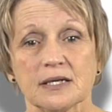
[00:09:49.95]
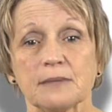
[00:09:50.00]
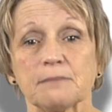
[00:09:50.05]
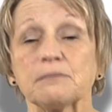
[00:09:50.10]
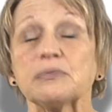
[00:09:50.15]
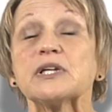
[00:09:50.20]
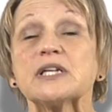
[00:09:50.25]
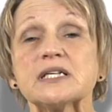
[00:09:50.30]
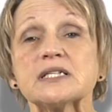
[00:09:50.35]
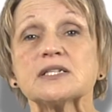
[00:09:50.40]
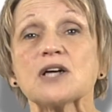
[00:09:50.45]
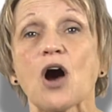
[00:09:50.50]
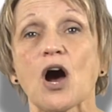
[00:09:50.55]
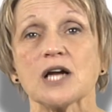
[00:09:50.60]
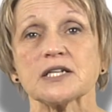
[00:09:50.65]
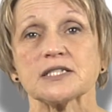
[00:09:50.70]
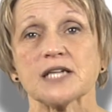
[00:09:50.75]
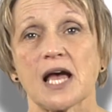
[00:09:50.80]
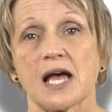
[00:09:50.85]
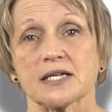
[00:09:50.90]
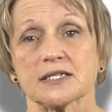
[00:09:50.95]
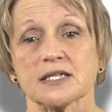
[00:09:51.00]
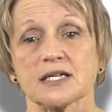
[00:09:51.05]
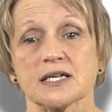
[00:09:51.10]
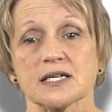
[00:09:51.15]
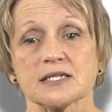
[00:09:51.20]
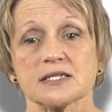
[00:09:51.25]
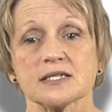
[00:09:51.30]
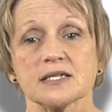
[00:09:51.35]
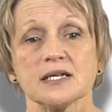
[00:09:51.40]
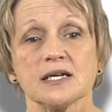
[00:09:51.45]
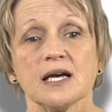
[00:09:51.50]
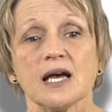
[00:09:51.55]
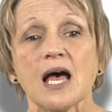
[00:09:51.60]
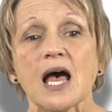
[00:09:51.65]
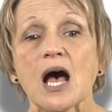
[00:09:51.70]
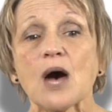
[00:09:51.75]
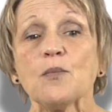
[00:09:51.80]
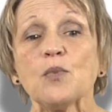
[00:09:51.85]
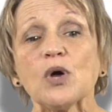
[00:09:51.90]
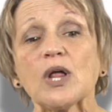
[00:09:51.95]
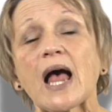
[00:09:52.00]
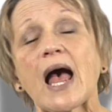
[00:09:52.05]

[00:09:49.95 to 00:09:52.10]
please contact us and we'll